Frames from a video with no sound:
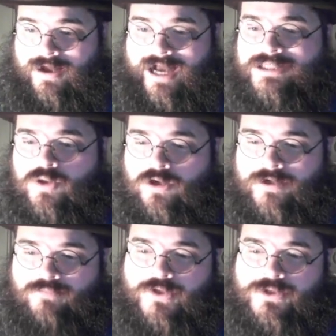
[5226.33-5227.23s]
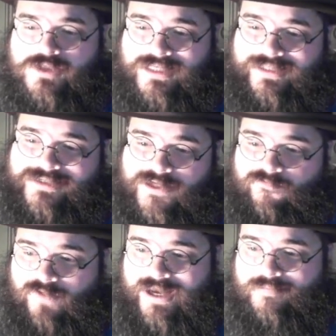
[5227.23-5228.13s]
Oxhorn, Mortus, and Lacey
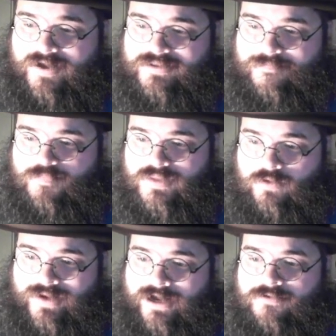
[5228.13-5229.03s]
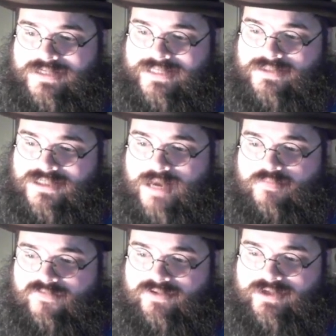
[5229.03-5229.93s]
fly about around at the top of the